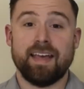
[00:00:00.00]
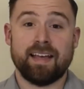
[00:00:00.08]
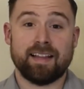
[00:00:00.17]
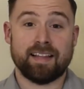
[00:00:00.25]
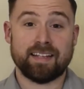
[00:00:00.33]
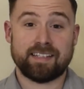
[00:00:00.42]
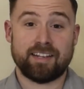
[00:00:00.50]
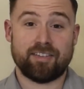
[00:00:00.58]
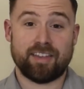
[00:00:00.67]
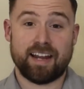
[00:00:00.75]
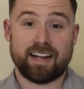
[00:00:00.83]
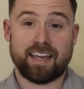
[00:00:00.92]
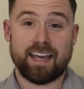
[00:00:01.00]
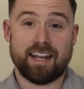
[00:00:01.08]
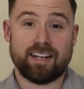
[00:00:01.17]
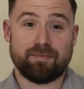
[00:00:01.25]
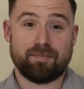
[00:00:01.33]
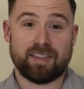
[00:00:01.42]
Let's hear that
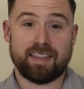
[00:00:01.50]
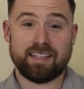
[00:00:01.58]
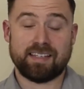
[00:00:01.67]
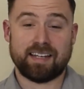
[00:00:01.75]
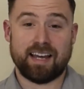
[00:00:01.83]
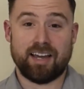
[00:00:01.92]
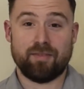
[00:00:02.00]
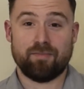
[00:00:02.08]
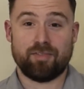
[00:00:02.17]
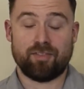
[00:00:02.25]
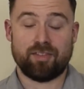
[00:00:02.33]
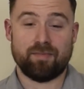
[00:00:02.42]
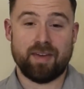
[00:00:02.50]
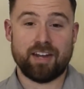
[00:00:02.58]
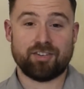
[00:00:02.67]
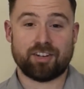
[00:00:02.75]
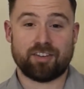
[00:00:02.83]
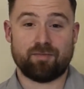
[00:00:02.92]
again, but this time, through the
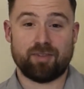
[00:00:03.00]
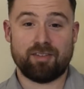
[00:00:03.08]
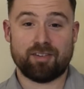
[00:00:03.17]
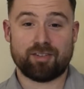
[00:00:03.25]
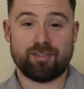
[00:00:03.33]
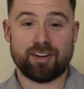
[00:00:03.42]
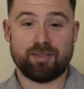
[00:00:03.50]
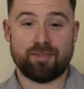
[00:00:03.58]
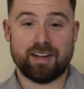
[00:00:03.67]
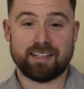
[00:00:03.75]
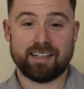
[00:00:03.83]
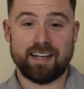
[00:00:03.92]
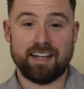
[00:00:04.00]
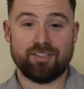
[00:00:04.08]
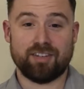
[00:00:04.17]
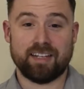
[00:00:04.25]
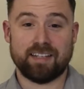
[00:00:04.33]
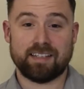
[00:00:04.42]
magic of pre-recorded
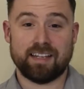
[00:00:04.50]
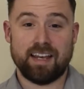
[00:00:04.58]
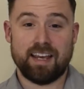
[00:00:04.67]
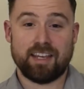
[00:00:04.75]
presentations,